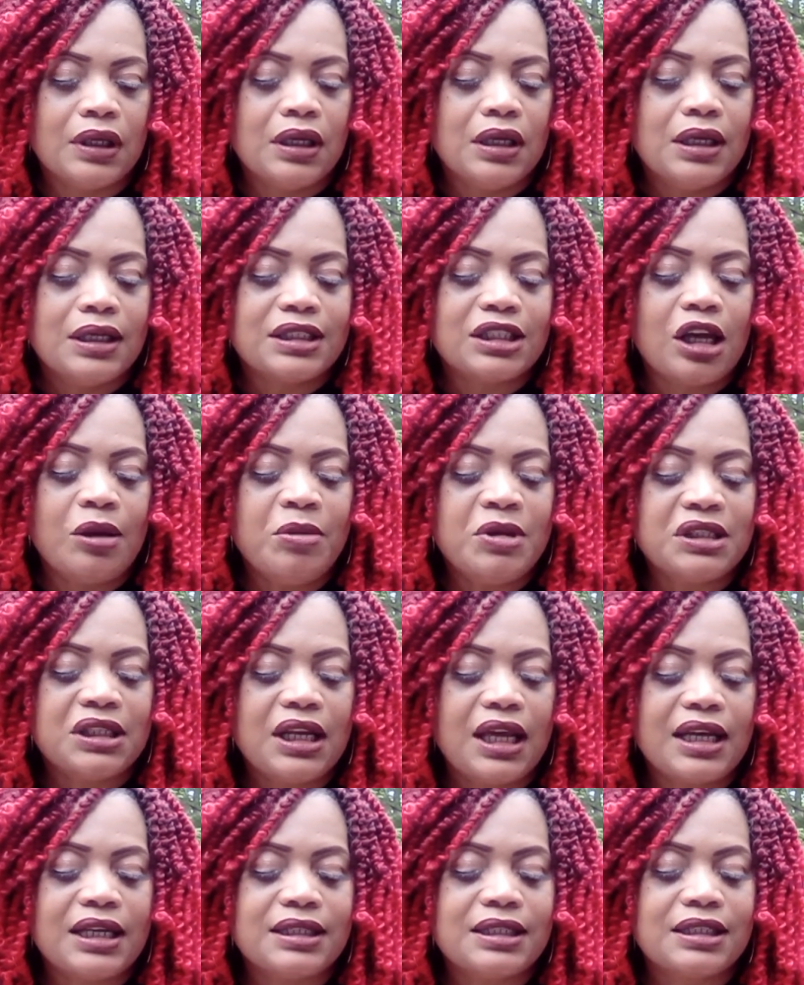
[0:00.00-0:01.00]
It's almost
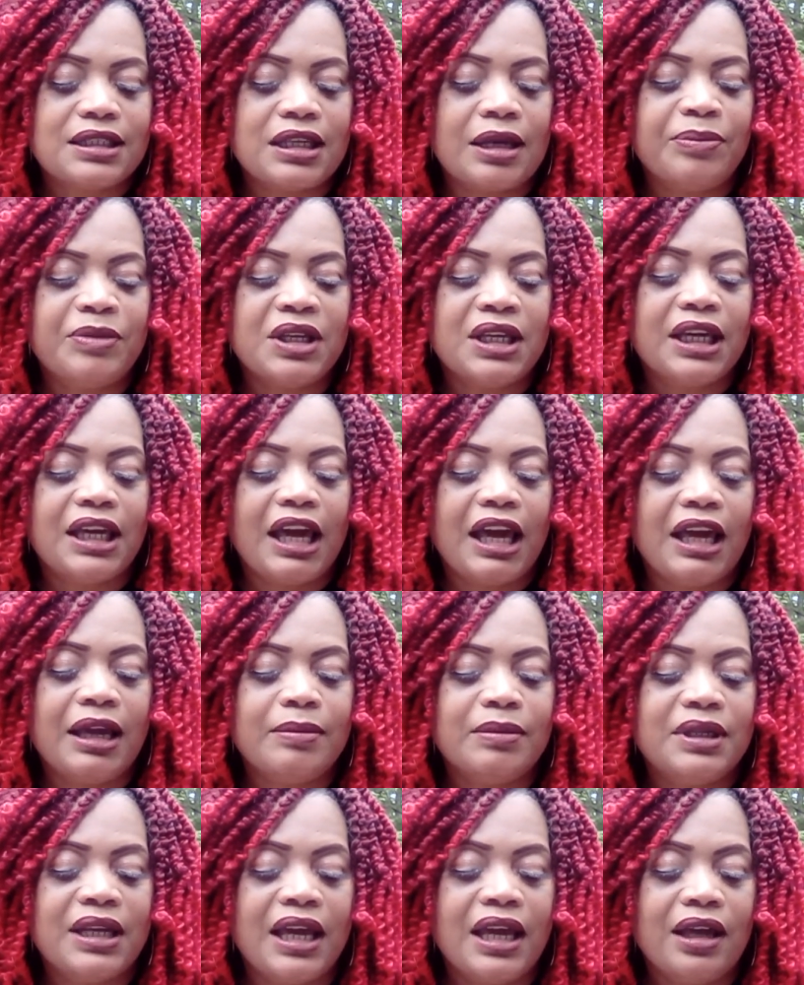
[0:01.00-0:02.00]
like something
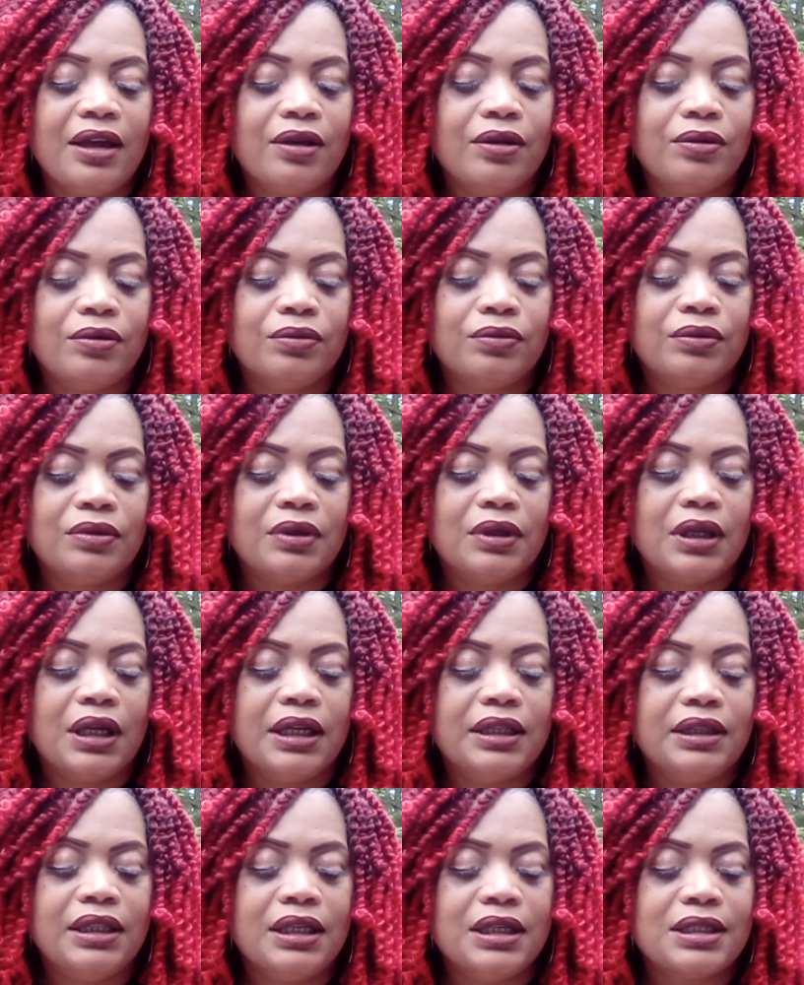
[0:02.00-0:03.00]
came down
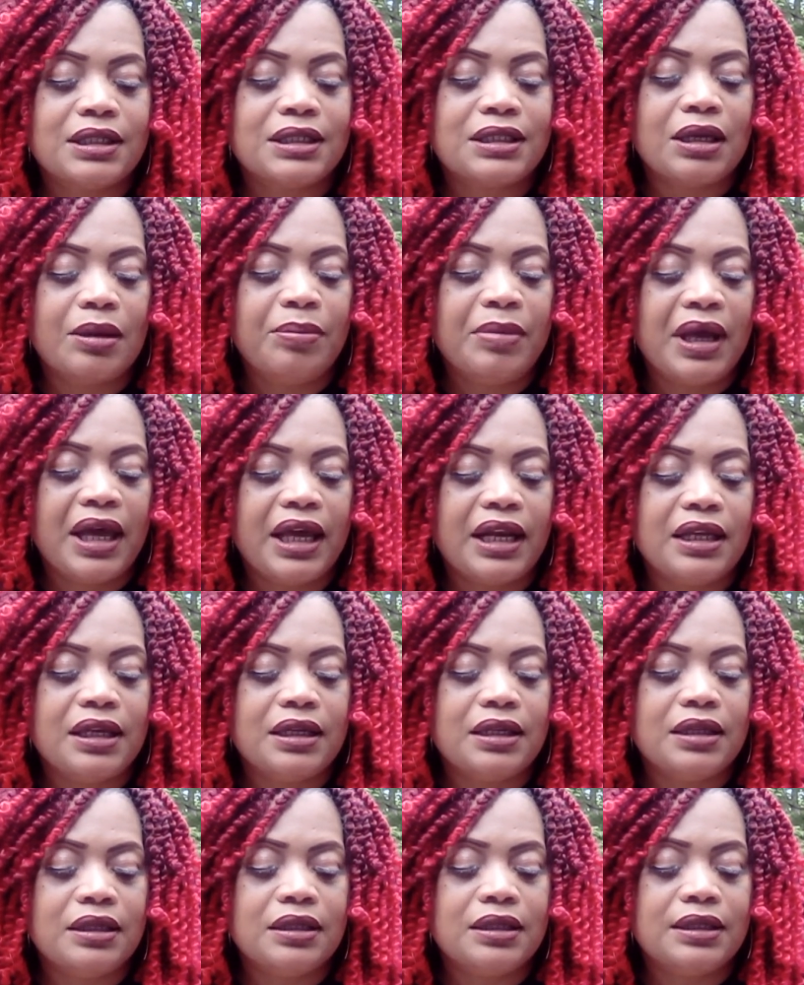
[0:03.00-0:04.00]
and then
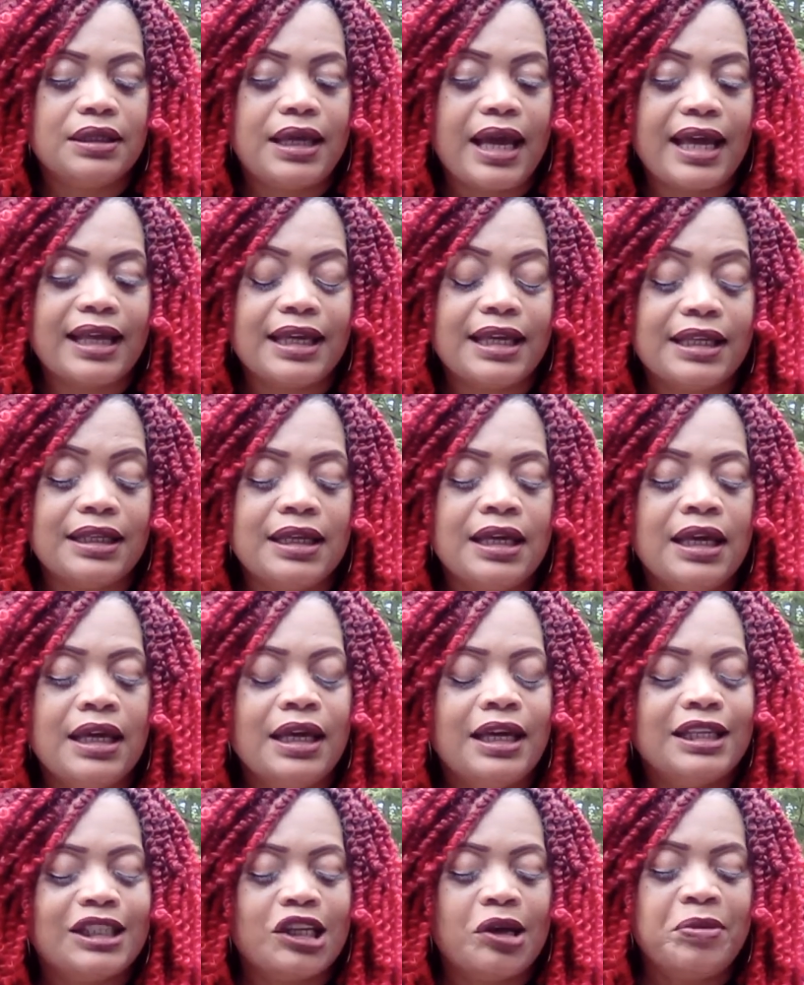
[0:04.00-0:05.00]
somebody got it.
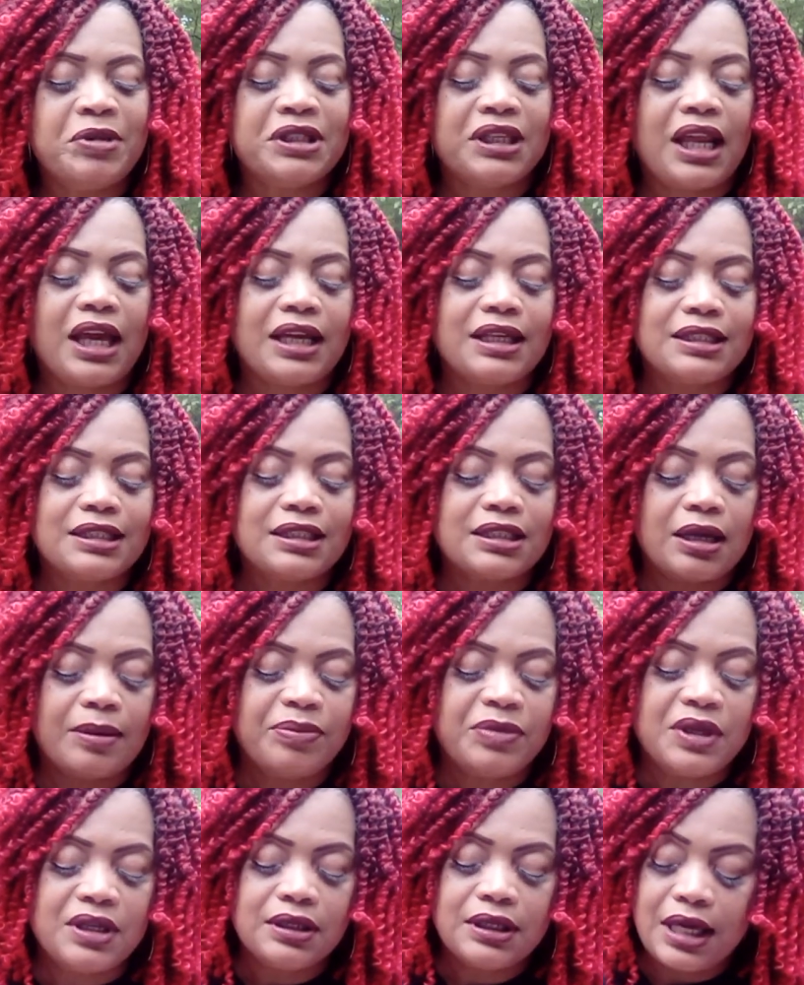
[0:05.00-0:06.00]
It's almost like
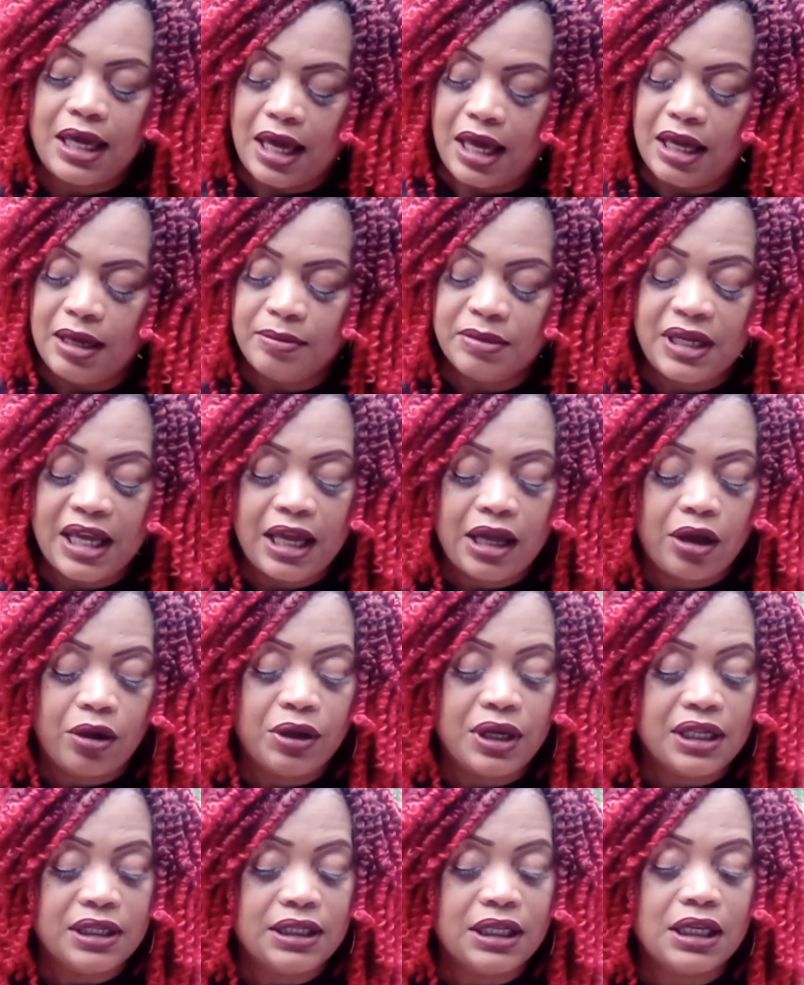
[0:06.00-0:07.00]
something came down
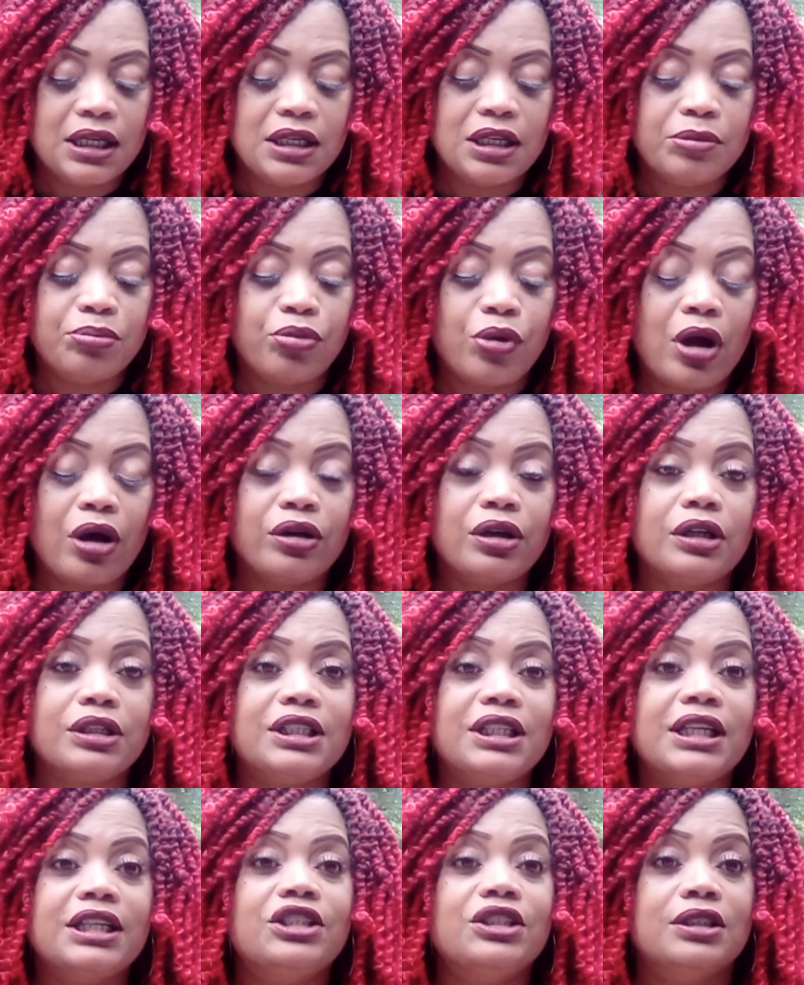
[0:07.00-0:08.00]
and then it brought
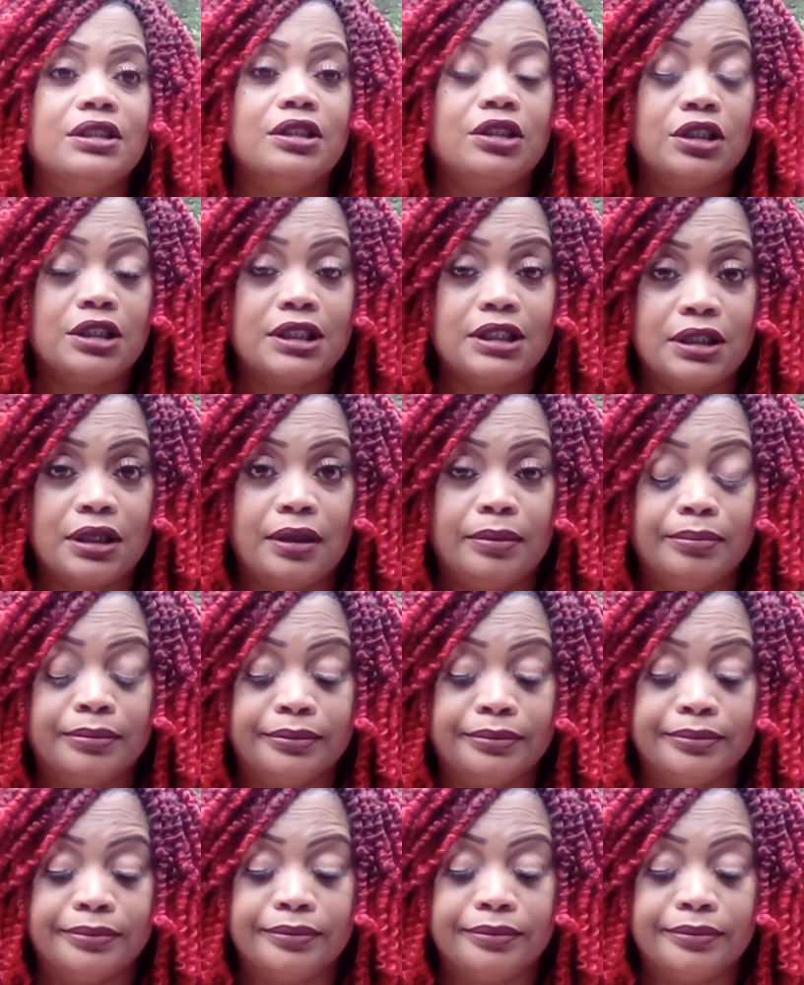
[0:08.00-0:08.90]
attention to something.